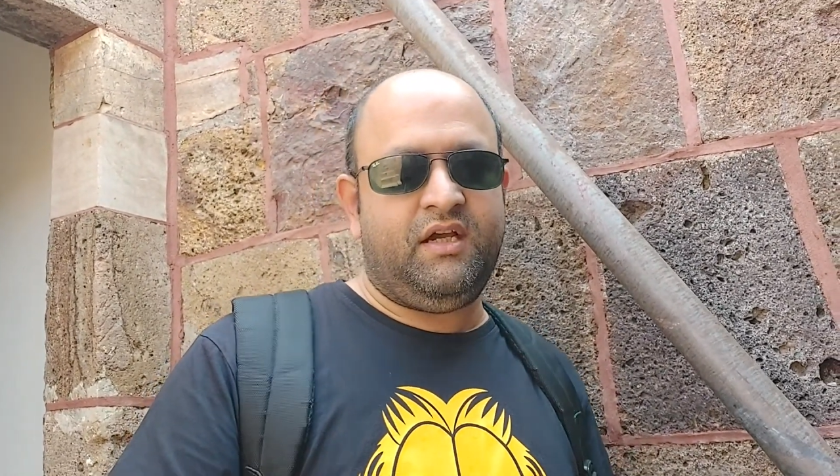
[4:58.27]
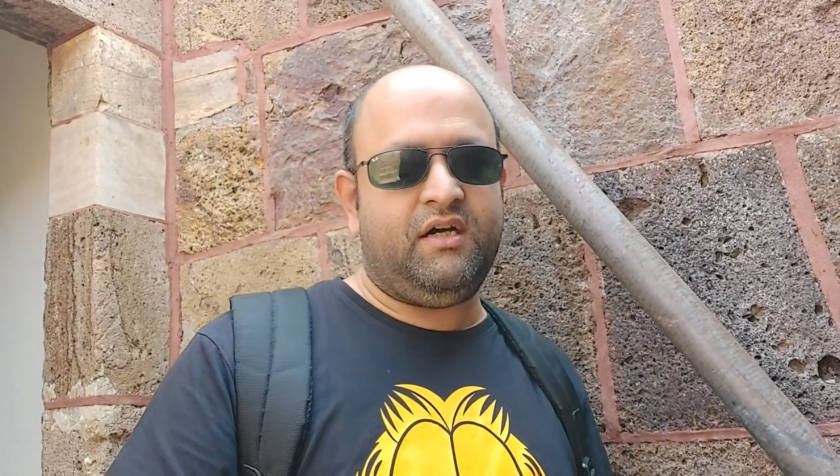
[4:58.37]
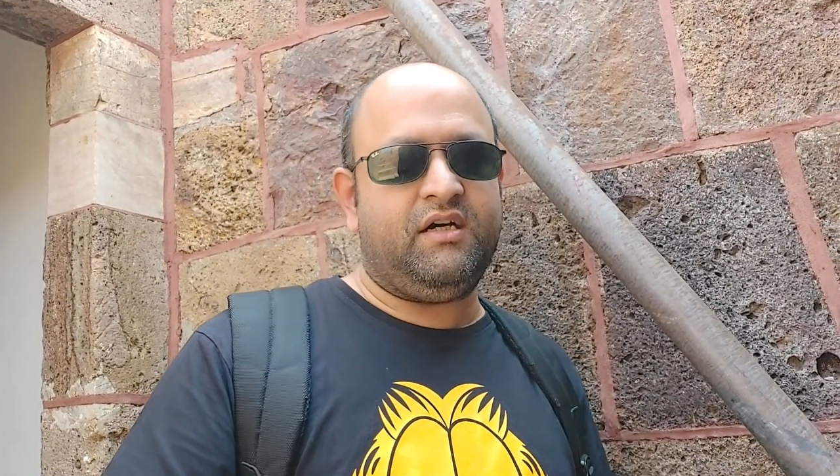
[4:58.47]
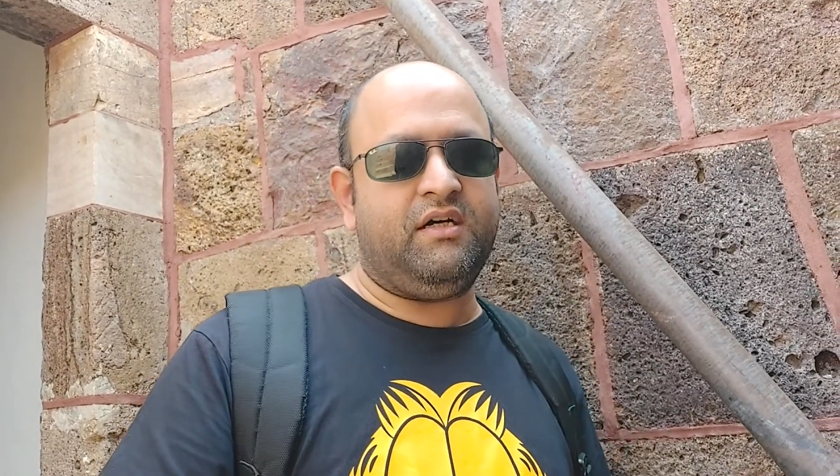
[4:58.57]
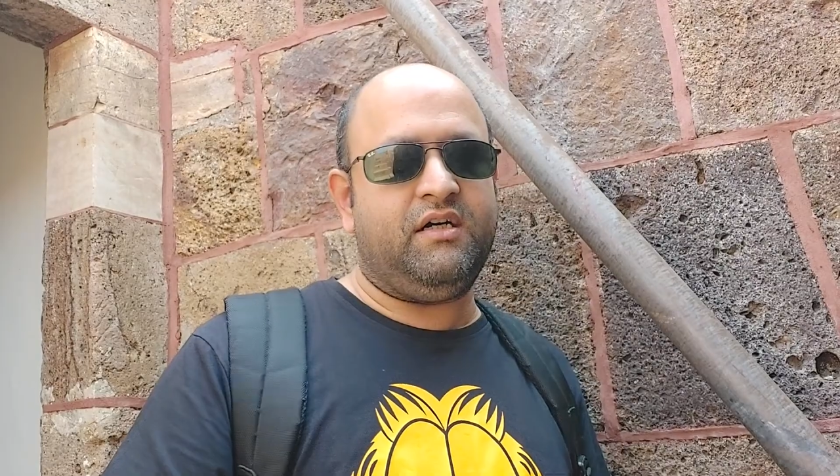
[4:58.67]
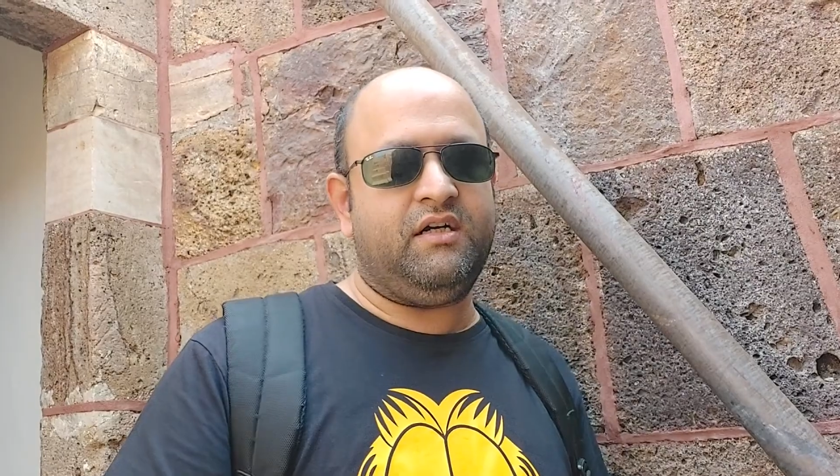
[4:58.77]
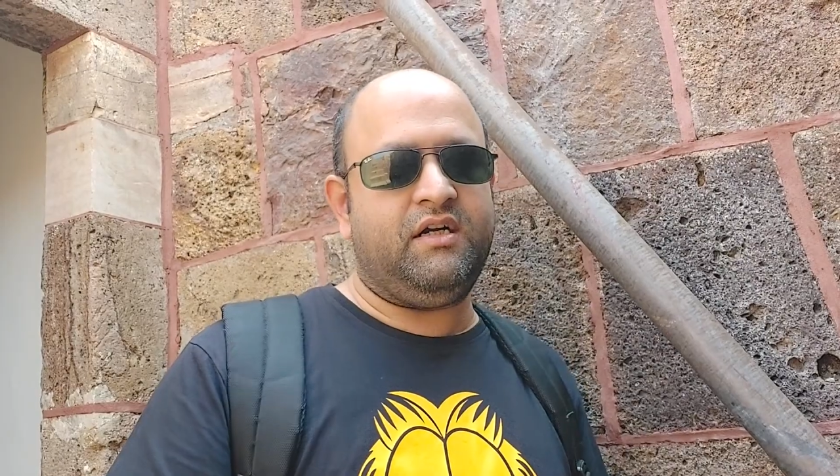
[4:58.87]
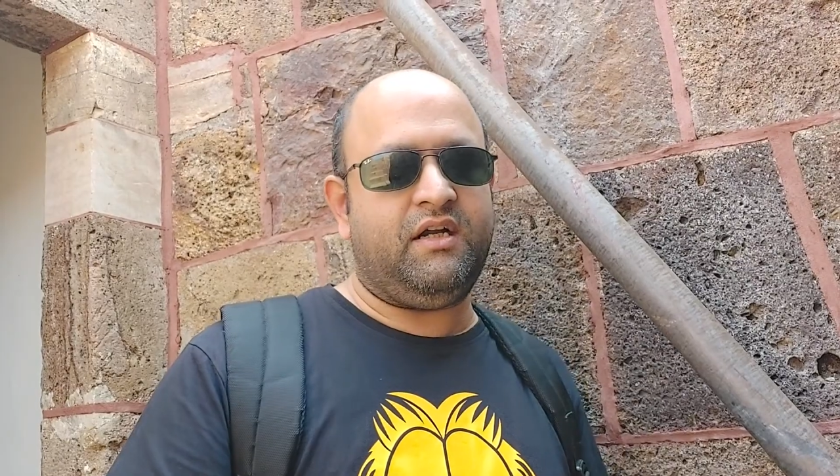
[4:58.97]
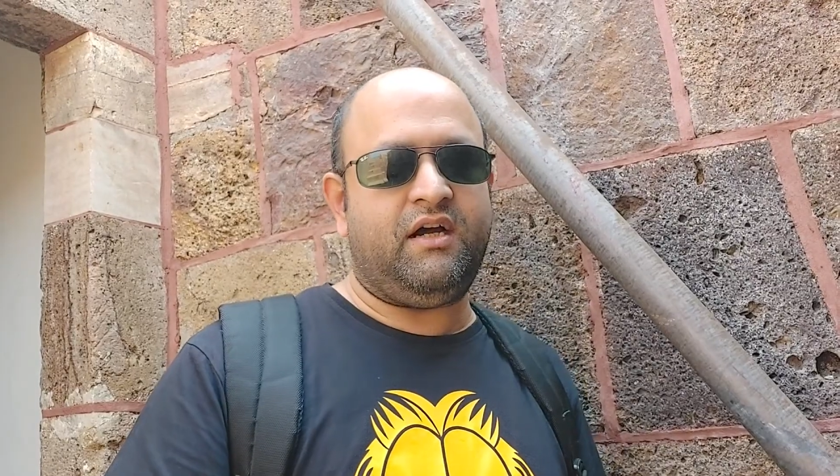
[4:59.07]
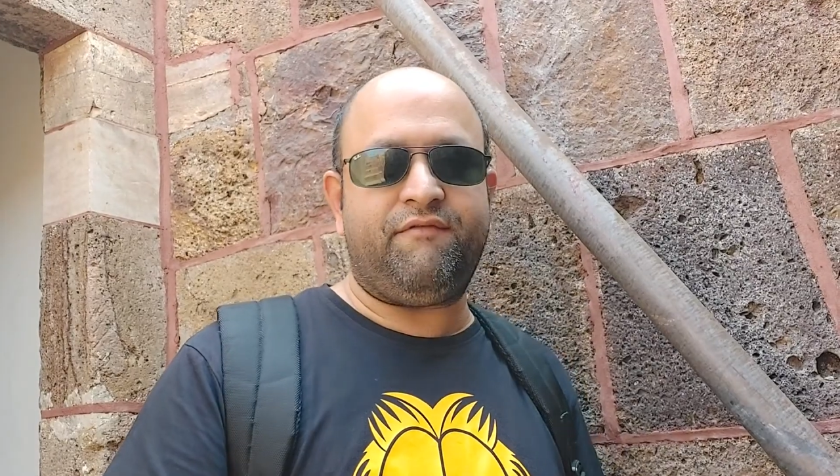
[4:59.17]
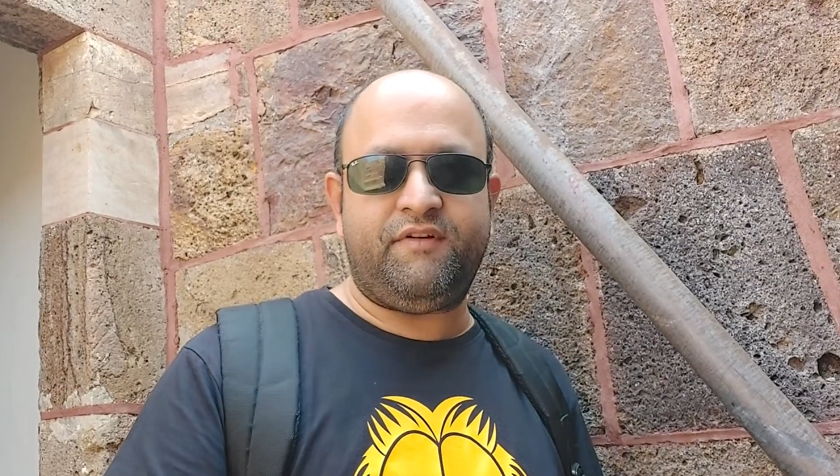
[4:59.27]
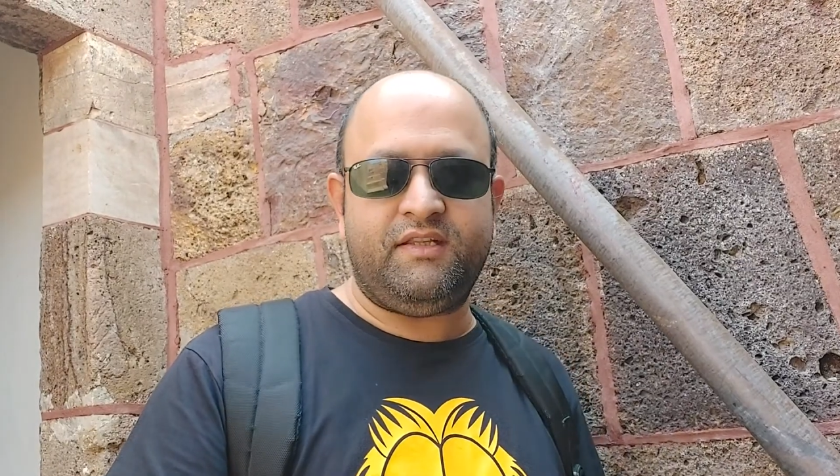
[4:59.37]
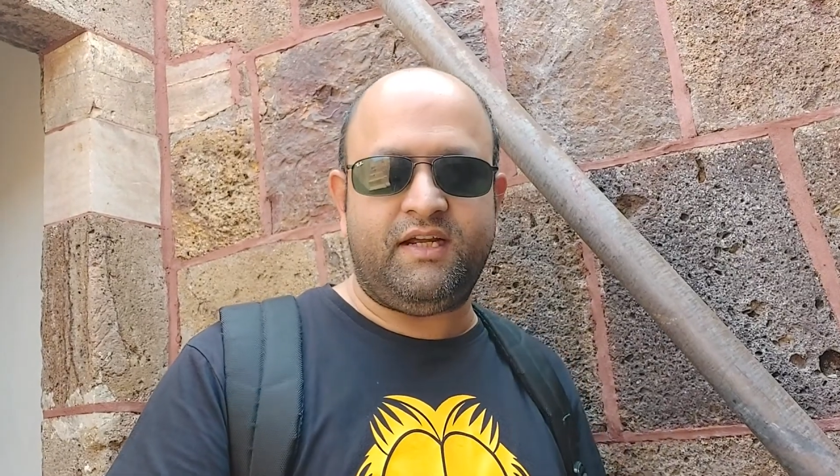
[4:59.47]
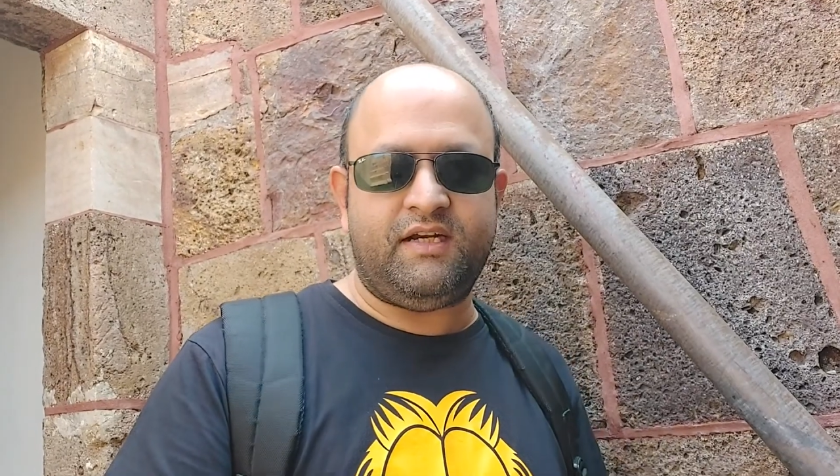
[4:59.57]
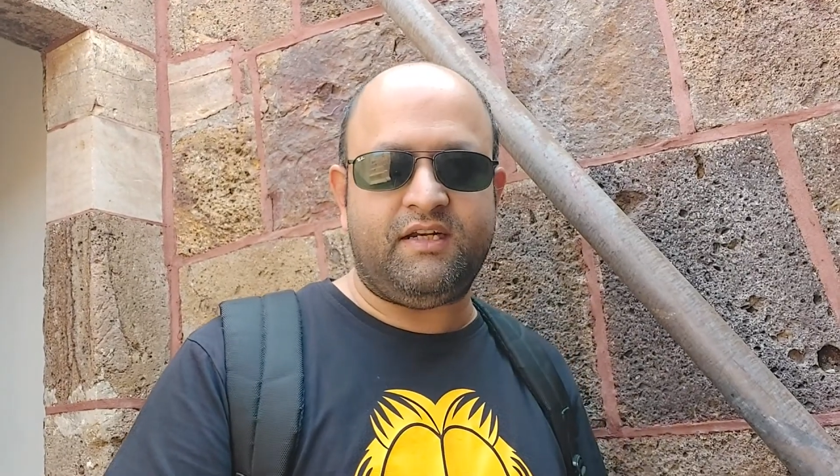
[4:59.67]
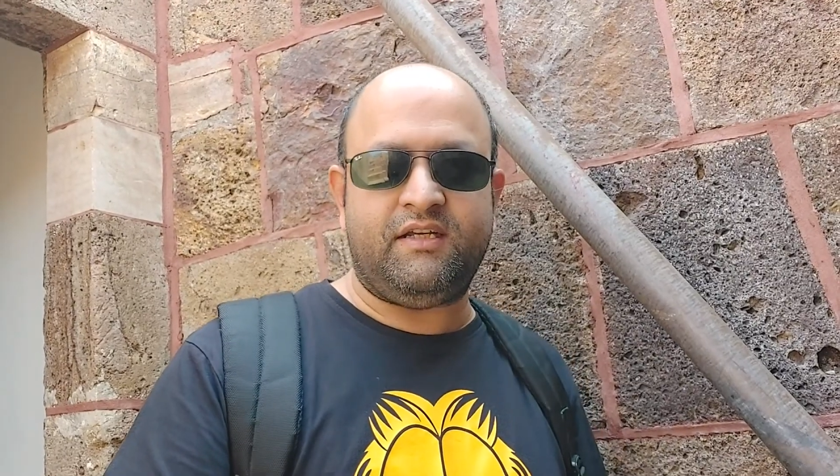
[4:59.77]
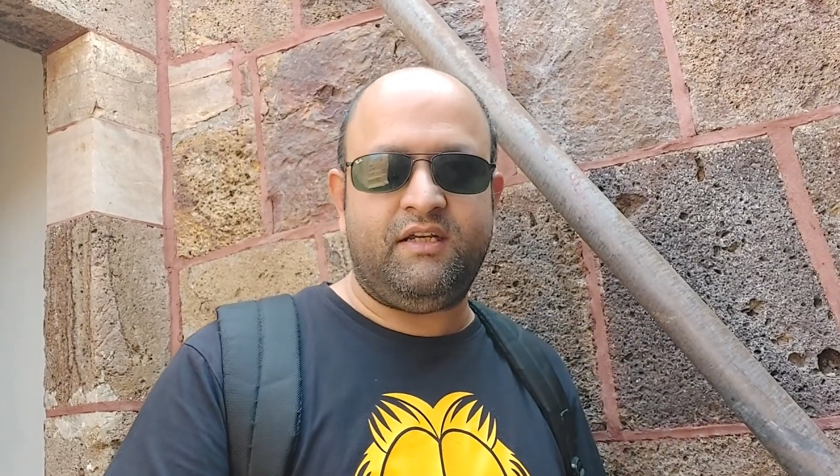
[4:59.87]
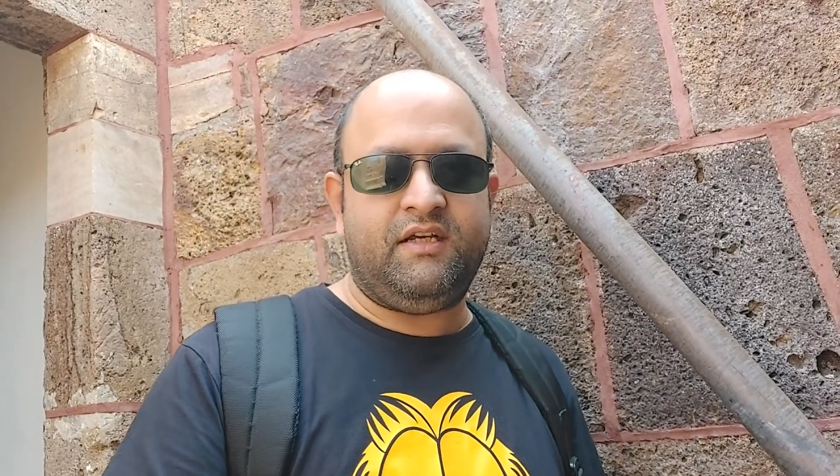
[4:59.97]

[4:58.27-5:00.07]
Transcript: After that,